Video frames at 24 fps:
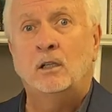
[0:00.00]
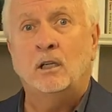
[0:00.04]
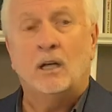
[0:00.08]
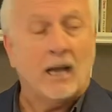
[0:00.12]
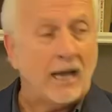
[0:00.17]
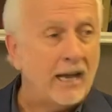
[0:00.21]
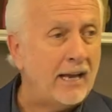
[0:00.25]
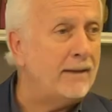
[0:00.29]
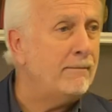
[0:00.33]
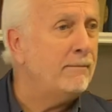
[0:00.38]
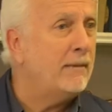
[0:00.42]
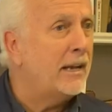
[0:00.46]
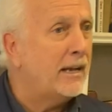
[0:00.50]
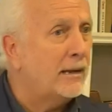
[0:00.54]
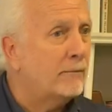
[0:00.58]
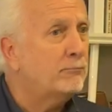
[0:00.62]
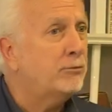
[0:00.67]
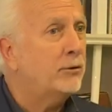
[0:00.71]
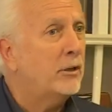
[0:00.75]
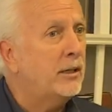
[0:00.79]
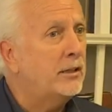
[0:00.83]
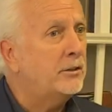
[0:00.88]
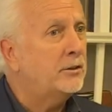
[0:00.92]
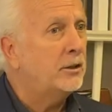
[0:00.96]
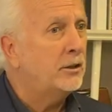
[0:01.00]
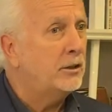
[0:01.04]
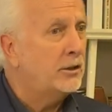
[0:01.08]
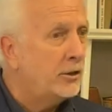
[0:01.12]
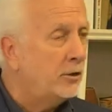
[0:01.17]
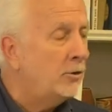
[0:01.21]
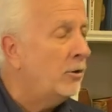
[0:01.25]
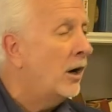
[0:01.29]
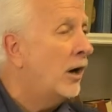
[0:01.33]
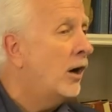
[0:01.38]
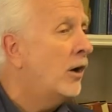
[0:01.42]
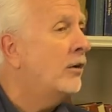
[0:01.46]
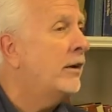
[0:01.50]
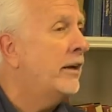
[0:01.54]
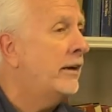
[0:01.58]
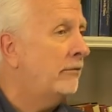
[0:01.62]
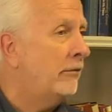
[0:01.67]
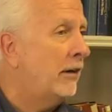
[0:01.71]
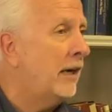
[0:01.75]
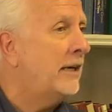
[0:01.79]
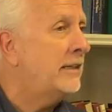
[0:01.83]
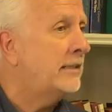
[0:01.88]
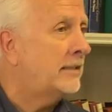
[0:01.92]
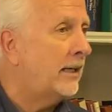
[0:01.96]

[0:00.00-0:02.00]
Amen, preacher. You own it right